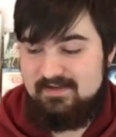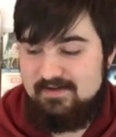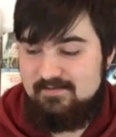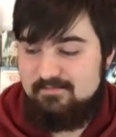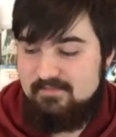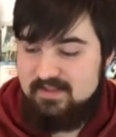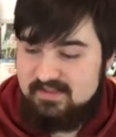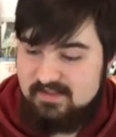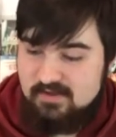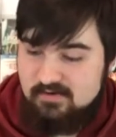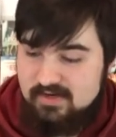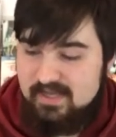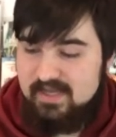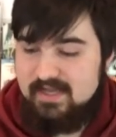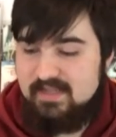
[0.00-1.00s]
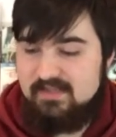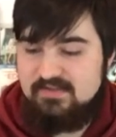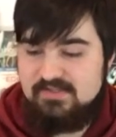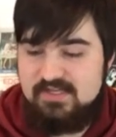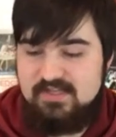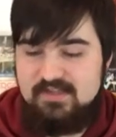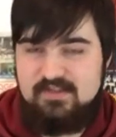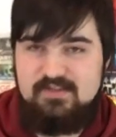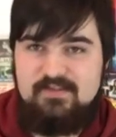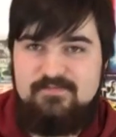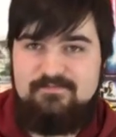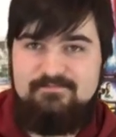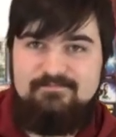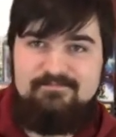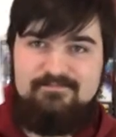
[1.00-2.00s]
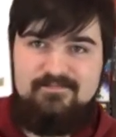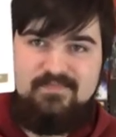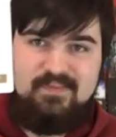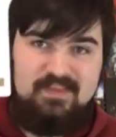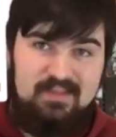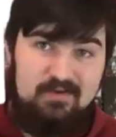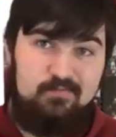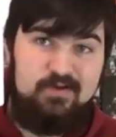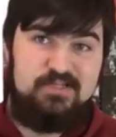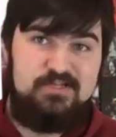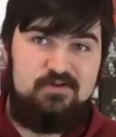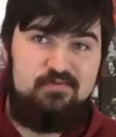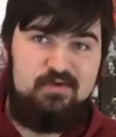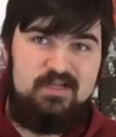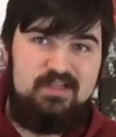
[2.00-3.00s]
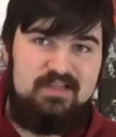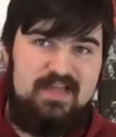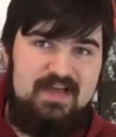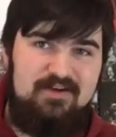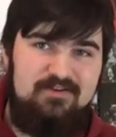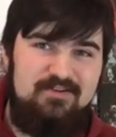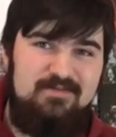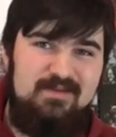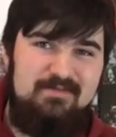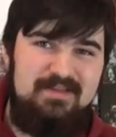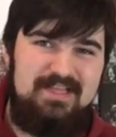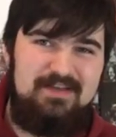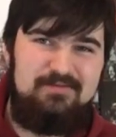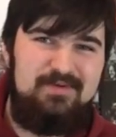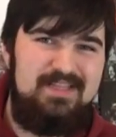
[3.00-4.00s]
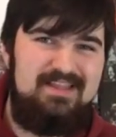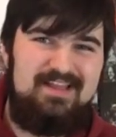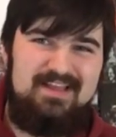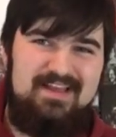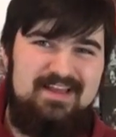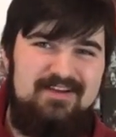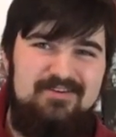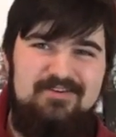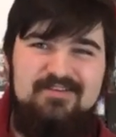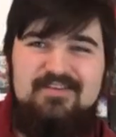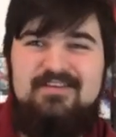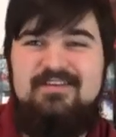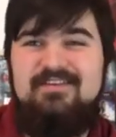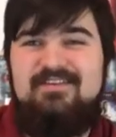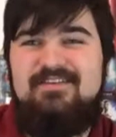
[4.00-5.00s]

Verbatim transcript: Um, let's go ahead and just the original one. Now, you may be like, what the hell?